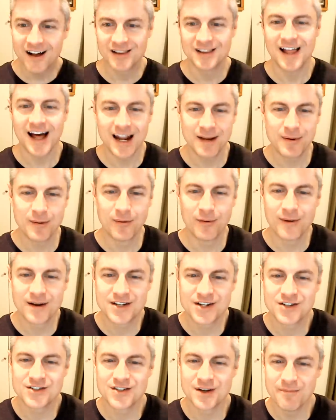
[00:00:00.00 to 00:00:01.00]
lot of people
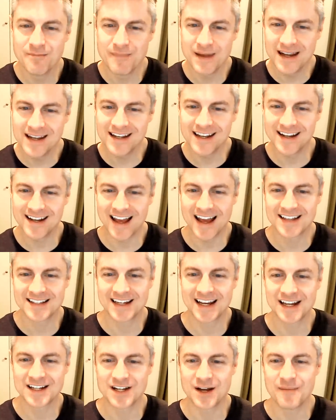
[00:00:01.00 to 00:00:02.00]
mentioned Dominion as a
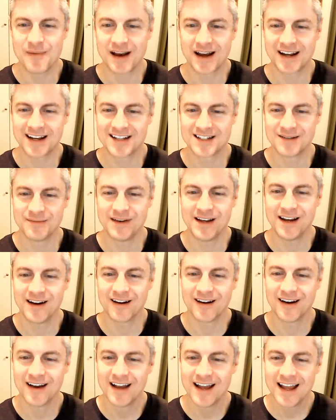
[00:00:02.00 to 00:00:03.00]
catch-up mechanism
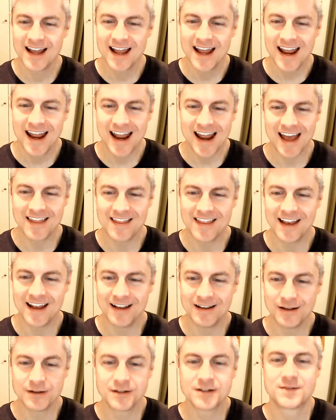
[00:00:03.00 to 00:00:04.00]
here. and
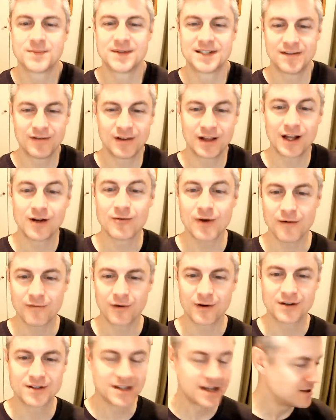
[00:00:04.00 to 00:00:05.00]
they specifically in
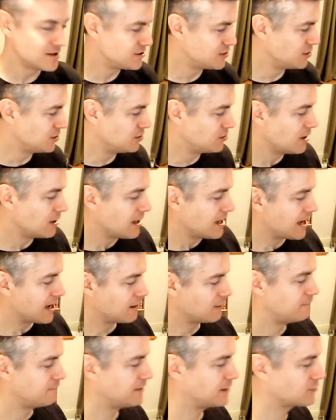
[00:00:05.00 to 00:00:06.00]
reference to
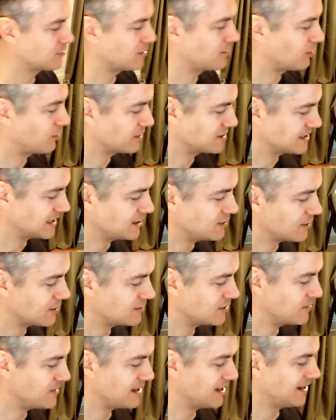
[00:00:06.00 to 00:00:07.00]
how victory points, I do have
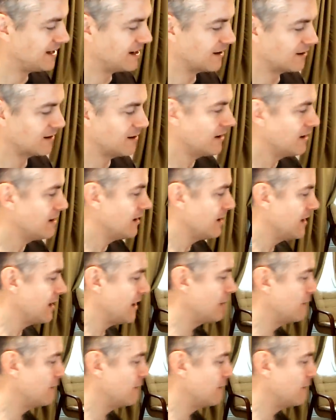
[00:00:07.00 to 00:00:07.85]
Dominion here, how